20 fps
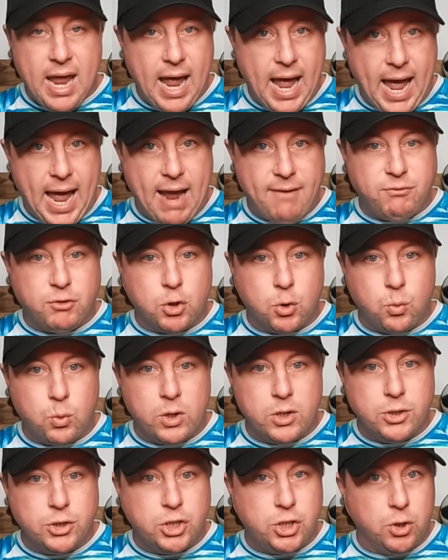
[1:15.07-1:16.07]

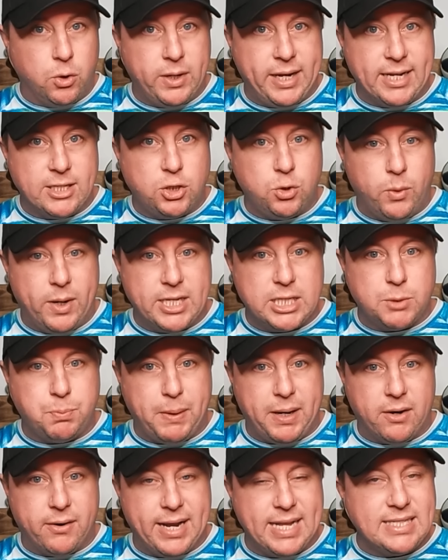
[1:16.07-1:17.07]
Afterwards, you'll get to
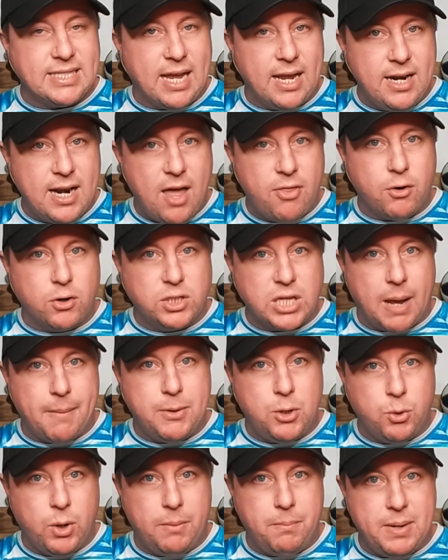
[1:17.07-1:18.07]
experience another
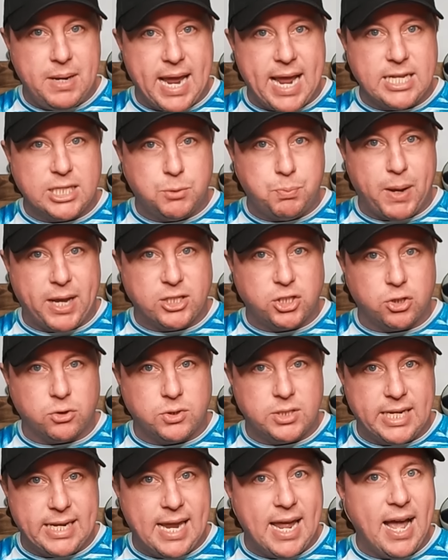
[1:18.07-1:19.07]
WNBA
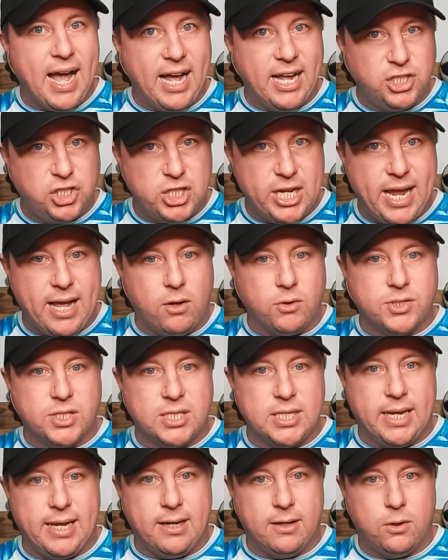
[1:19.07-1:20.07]
specialty, a jail
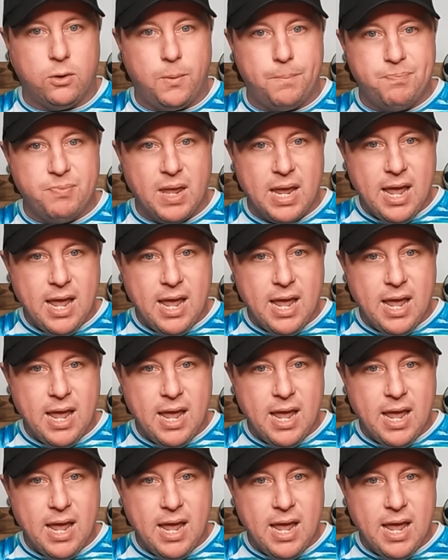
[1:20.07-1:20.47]
cell.